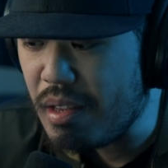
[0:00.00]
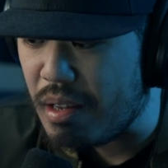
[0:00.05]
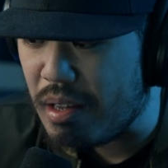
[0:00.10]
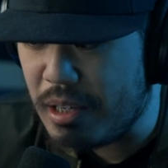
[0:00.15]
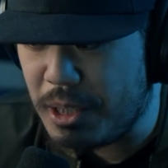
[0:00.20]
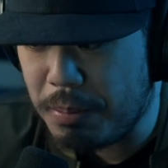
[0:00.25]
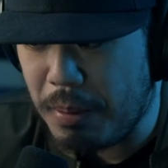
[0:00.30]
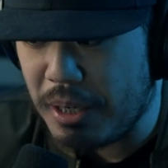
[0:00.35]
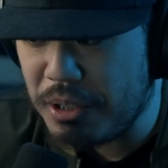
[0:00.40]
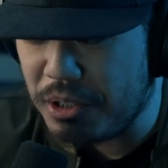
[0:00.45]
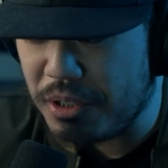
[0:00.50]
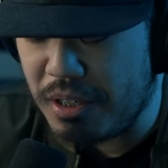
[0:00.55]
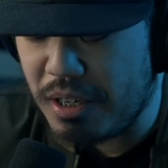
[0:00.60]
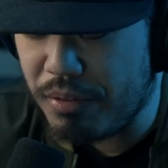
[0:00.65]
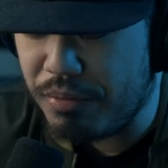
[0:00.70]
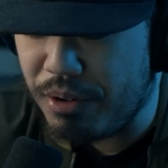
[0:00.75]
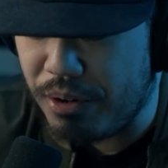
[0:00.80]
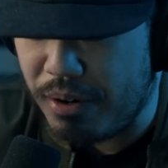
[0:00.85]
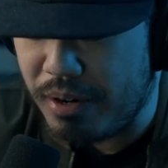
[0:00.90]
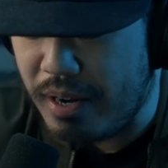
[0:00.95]
Especially
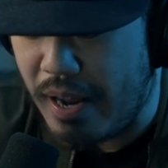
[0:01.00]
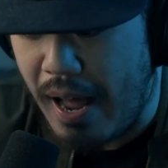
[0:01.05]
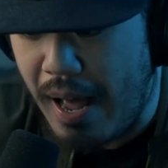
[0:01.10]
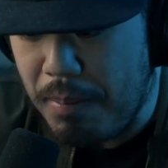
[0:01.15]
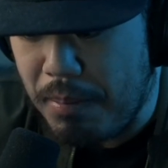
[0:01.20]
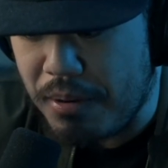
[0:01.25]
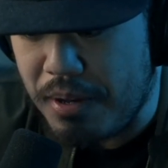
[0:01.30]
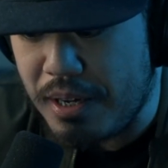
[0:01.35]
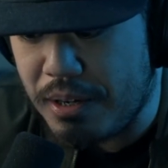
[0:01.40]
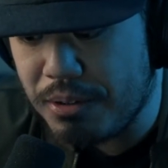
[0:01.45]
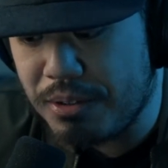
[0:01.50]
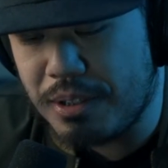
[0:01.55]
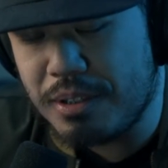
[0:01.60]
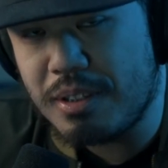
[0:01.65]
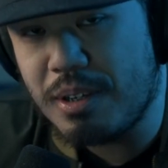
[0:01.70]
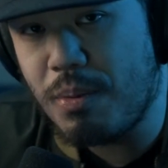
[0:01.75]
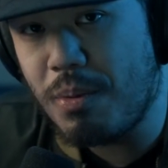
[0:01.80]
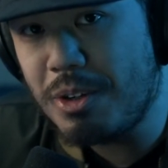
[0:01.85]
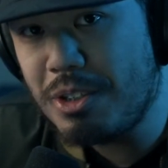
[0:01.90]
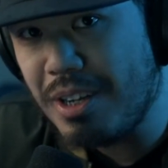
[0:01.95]
if you're in the Apple
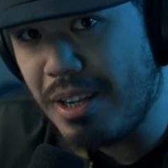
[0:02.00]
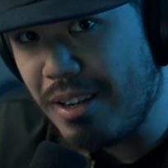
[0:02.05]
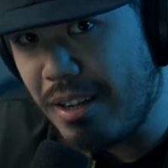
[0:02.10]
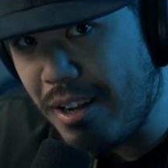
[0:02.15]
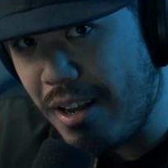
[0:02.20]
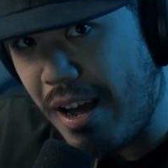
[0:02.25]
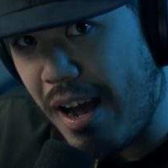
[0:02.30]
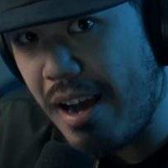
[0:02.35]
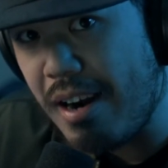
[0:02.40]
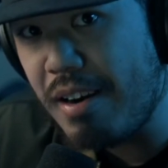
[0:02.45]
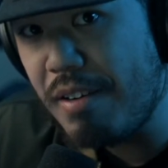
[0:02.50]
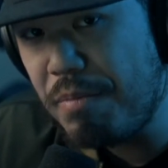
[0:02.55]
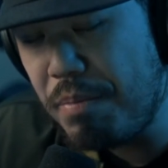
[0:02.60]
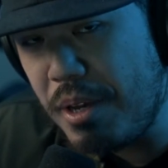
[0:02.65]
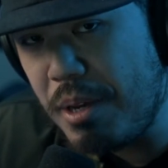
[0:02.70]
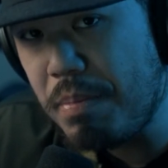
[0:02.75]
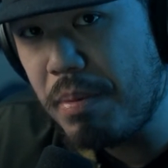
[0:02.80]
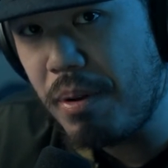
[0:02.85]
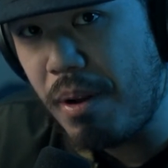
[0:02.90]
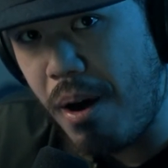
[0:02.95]
ecosystem, which a lot of
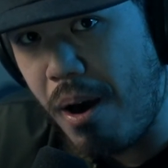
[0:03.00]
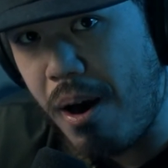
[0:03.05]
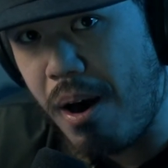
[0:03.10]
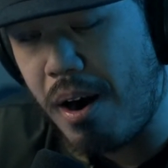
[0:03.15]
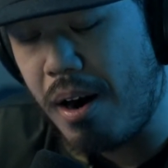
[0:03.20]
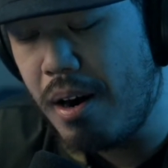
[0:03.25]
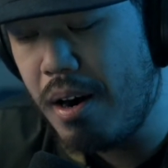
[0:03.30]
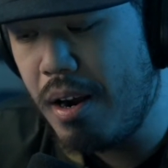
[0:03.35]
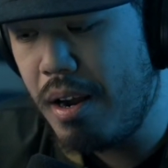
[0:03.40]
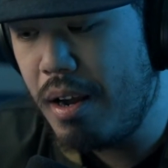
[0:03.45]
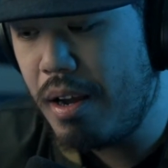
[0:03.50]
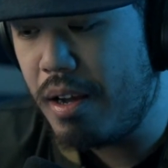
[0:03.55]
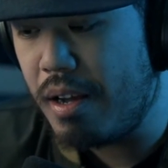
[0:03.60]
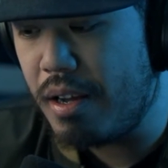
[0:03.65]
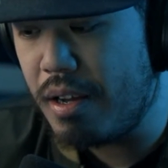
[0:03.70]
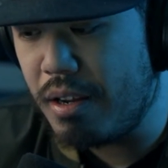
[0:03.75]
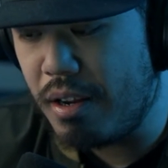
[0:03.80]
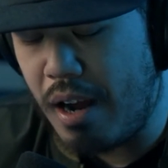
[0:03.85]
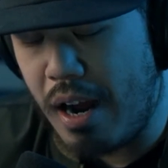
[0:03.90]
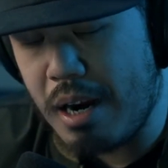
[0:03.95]
people are.
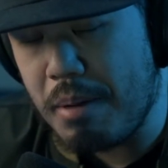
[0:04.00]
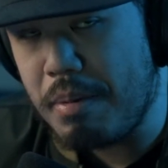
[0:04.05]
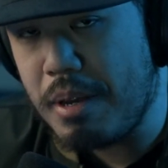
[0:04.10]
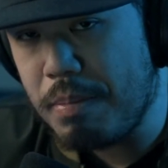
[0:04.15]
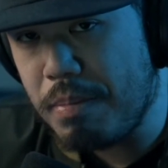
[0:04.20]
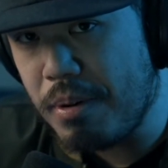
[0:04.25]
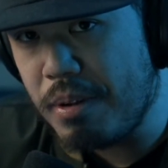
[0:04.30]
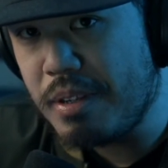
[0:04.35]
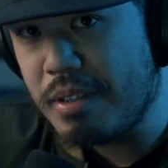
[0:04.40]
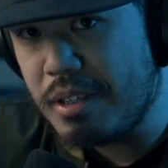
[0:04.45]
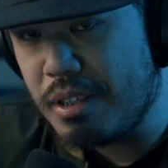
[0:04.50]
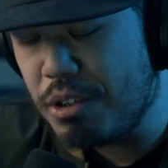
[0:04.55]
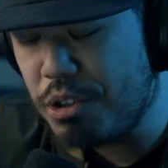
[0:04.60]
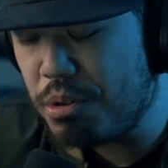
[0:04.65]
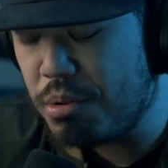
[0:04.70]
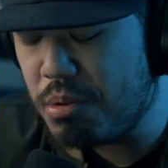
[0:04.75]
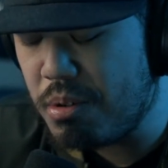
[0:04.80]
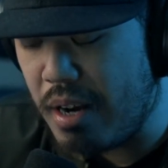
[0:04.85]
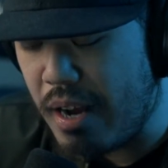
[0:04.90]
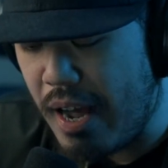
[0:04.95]
A lot of people in this
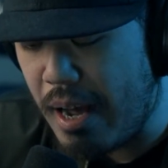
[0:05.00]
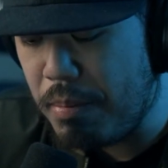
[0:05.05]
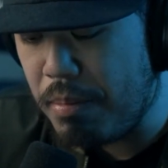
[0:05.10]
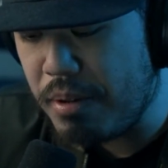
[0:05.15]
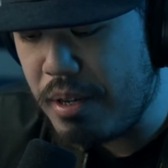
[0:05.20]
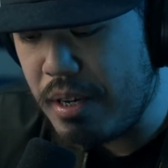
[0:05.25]
industry are in the Apple